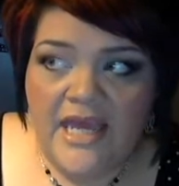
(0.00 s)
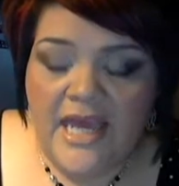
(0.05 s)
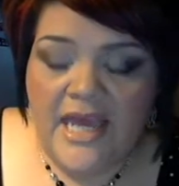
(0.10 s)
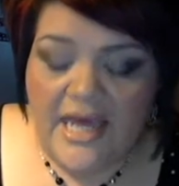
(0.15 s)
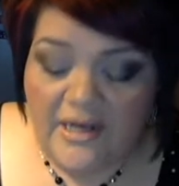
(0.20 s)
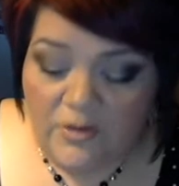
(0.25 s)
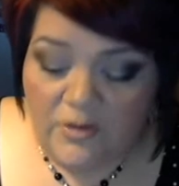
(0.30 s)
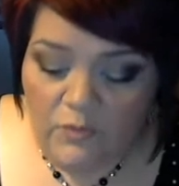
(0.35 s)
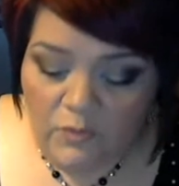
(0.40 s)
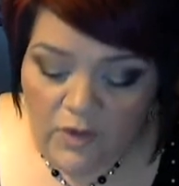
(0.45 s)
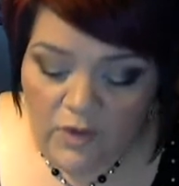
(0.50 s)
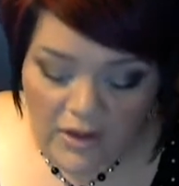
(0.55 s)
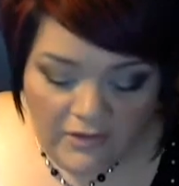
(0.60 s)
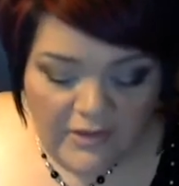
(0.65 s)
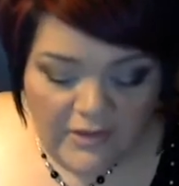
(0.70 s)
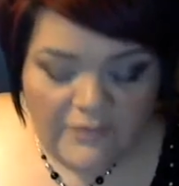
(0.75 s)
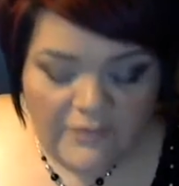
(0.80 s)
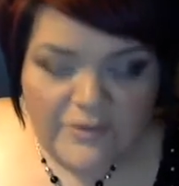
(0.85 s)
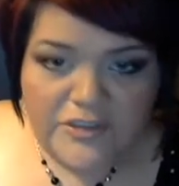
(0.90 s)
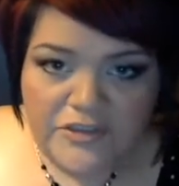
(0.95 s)
And while
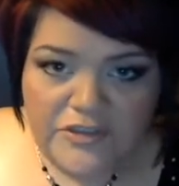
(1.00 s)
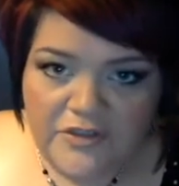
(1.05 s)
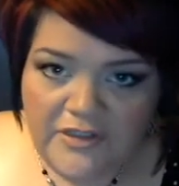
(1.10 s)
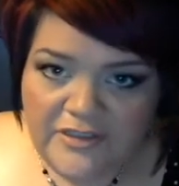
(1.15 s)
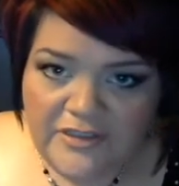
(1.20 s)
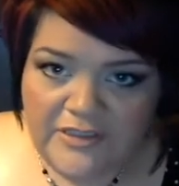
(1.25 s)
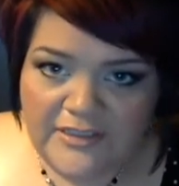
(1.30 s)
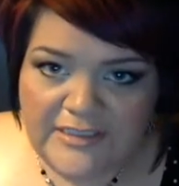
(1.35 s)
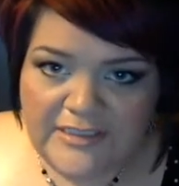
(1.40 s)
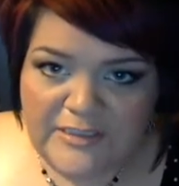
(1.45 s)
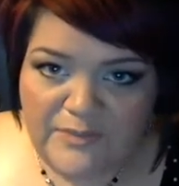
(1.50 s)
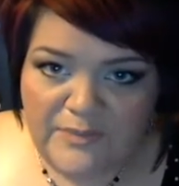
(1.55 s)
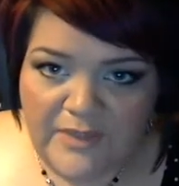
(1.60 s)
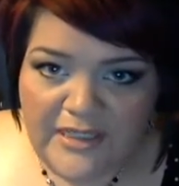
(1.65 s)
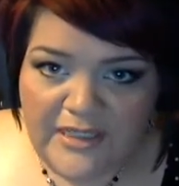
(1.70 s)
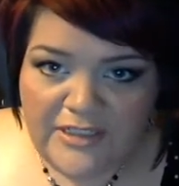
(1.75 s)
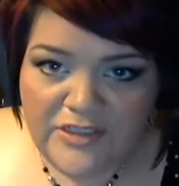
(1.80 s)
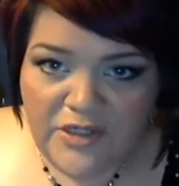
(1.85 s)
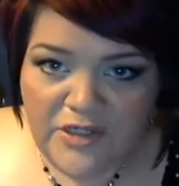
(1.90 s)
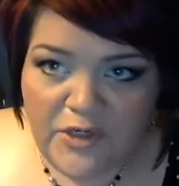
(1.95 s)
I was trying to
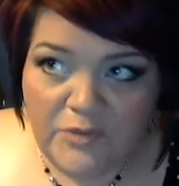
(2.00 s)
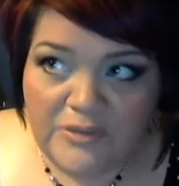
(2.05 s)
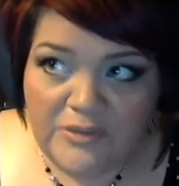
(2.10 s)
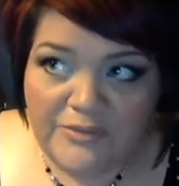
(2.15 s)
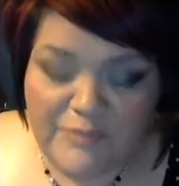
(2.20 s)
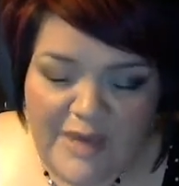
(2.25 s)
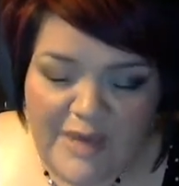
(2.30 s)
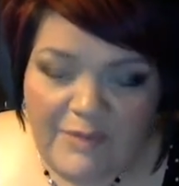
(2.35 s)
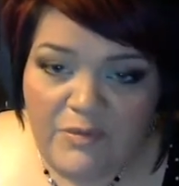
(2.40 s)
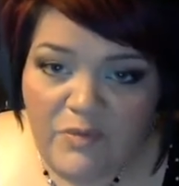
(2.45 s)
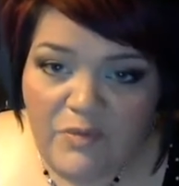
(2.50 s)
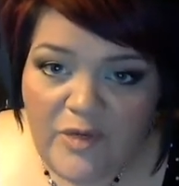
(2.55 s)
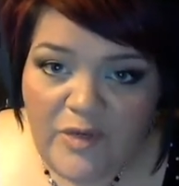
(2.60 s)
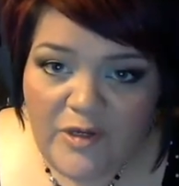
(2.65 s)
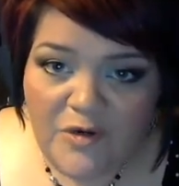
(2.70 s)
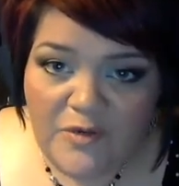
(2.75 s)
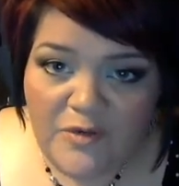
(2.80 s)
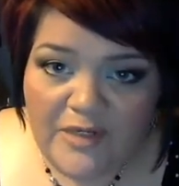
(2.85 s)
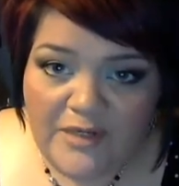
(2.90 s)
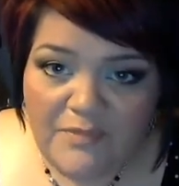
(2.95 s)
explain to her was maybe we
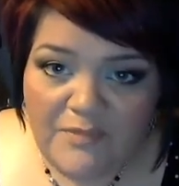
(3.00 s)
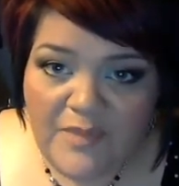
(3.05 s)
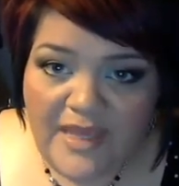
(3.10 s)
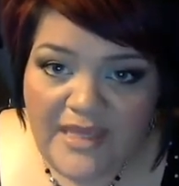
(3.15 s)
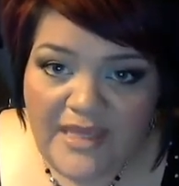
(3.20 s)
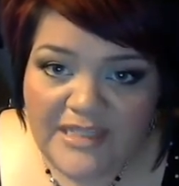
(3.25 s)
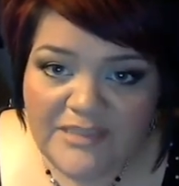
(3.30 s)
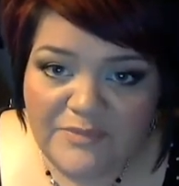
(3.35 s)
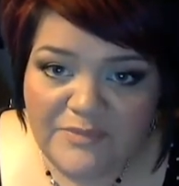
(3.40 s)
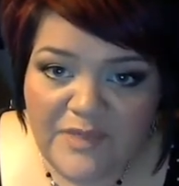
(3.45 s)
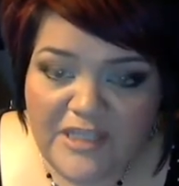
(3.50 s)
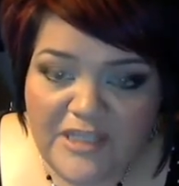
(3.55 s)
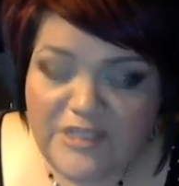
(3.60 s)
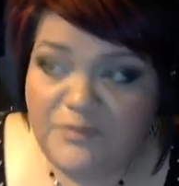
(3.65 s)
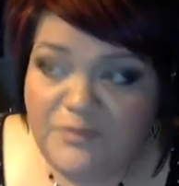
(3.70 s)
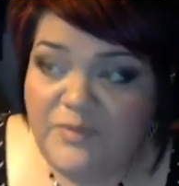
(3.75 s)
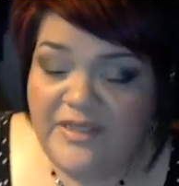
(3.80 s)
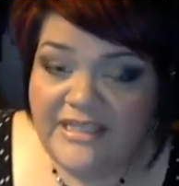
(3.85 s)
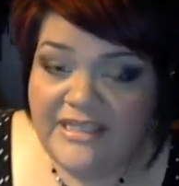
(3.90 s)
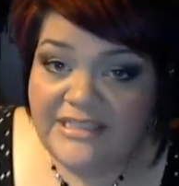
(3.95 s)
don't need to make as much
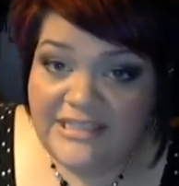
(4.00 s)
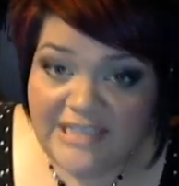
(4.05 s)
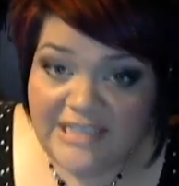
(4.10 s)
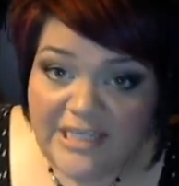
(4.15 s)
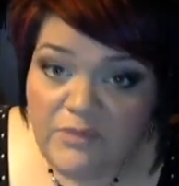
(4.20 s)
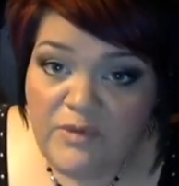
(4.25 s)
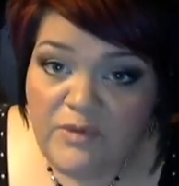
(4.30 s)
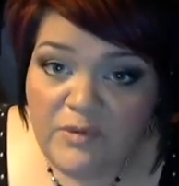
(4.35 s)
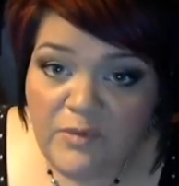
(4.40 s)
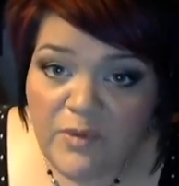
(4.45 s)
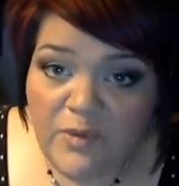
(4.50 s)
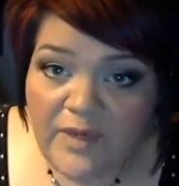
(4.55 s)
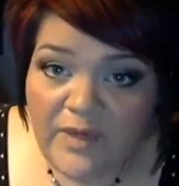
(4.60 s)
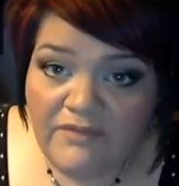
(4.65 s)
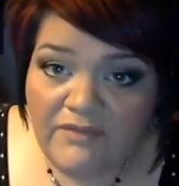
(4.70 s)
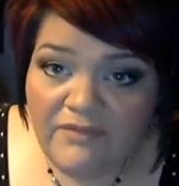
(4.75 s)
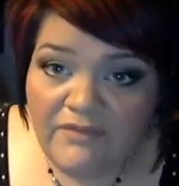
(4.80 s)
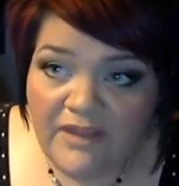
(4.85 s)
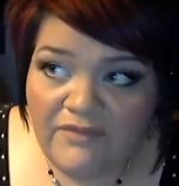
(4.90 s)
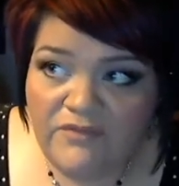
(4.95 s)
because then we won't
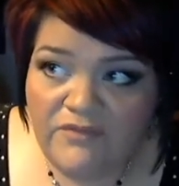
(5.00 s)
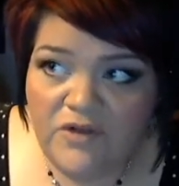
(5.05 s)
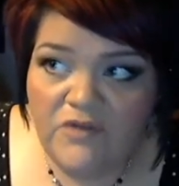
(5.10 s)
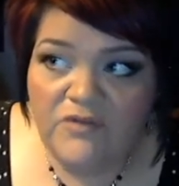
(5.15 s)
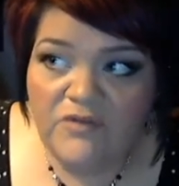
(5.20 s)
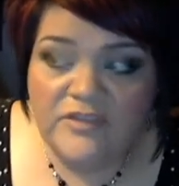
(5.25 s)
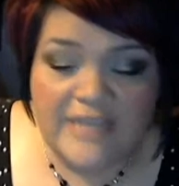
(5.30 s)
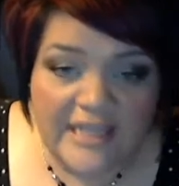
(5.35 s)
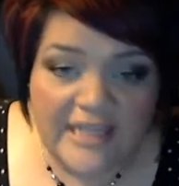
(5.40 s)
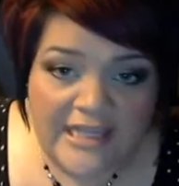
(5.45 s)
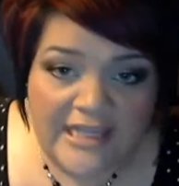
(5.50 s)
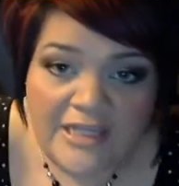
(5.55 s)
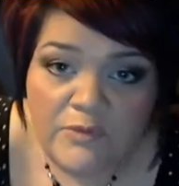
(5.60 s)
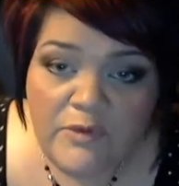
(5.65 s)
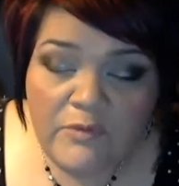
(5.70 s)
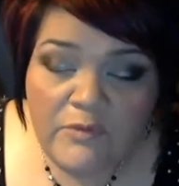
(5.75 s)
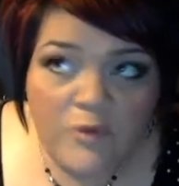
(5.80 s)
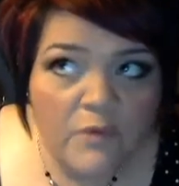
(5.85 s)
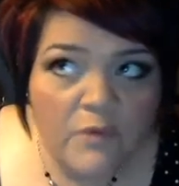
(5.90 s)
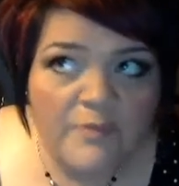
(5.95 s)
have leftovers and then we
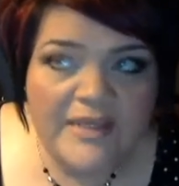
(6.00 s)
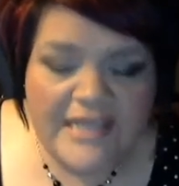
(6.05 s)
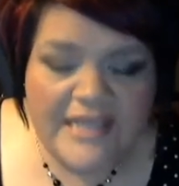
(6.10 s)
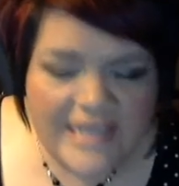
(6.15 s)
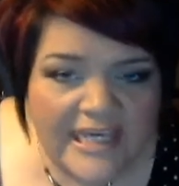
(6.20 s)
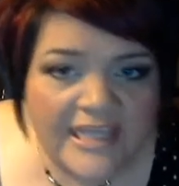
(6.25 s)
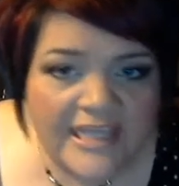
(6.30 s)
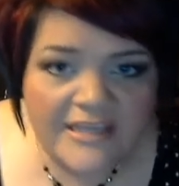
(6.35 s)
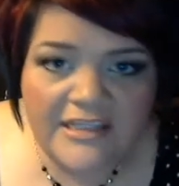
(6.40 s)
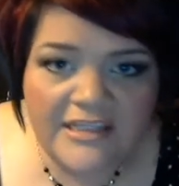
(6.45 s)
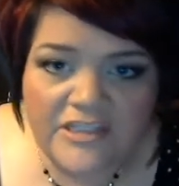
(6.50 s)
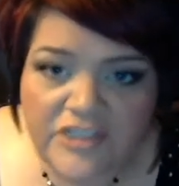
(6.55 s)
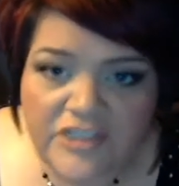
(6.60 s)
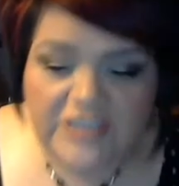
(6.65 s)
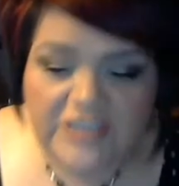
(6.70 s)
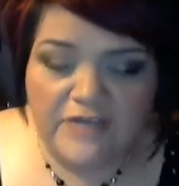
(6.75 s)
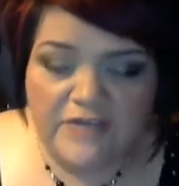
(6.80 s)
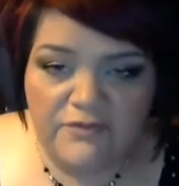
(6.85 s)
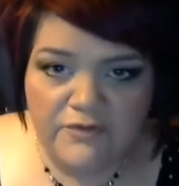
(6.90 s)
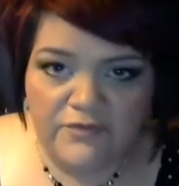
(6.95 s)
won't be eating the
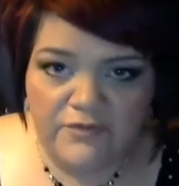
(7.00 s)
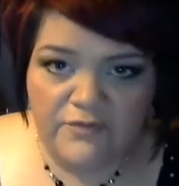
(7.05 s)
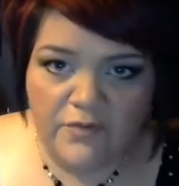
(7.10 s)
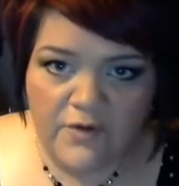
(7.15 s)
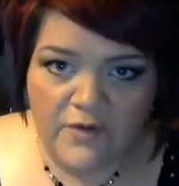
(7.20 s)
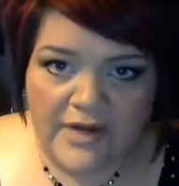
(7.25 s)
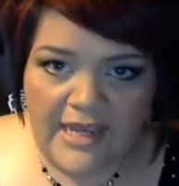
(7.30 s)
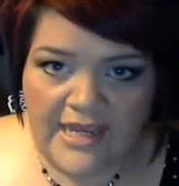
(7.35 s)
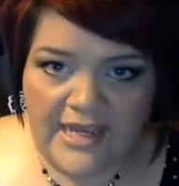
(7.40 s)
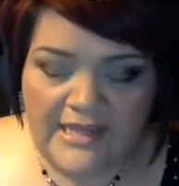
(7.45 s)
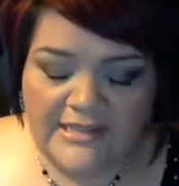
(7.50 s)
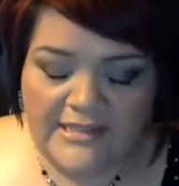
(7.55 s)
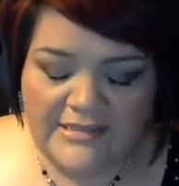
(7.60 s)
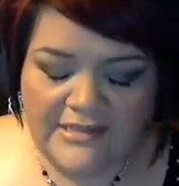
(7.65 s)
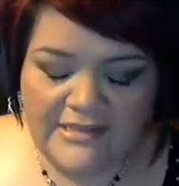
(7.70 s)
shit for four days.